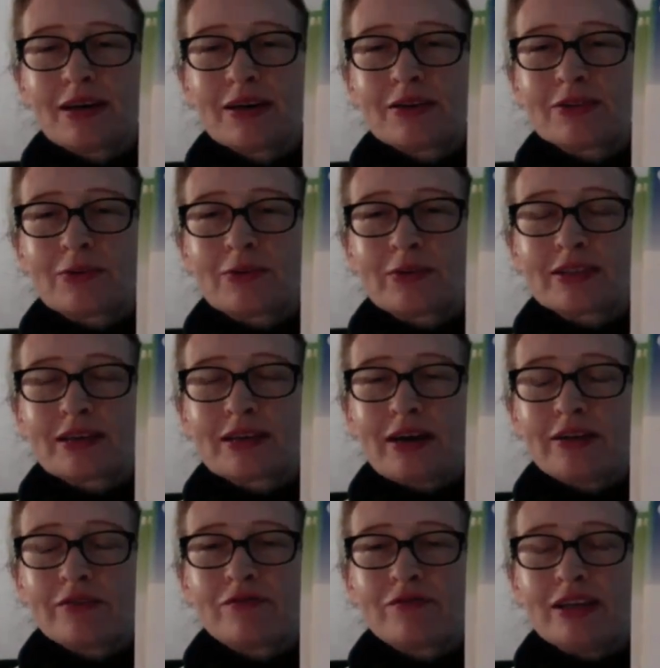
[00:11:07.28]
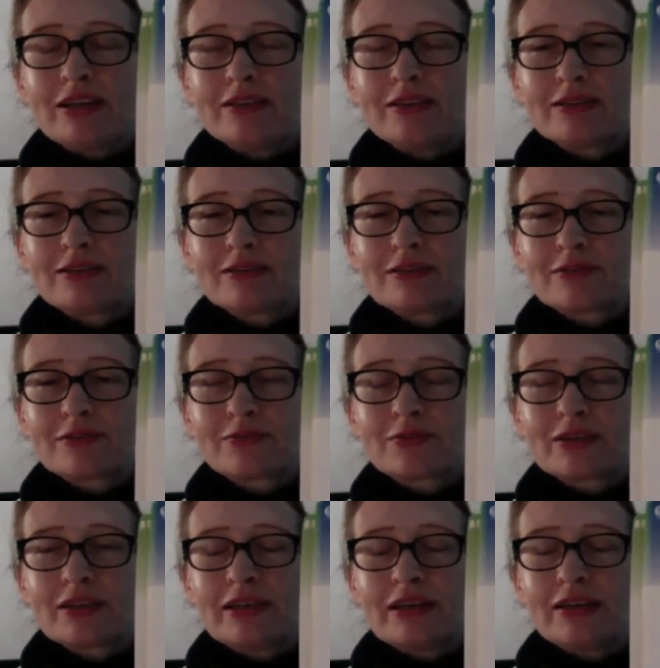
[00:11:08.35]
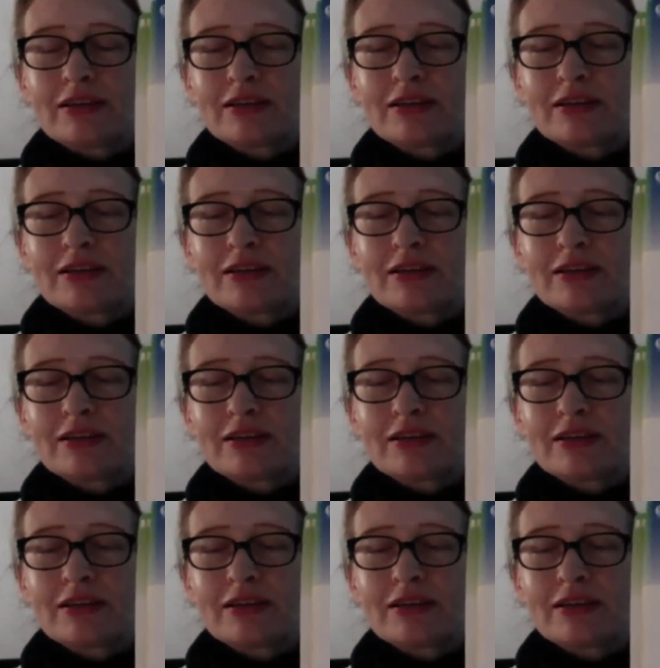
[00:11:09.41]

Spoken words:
So it's kind of neat. It's really neat.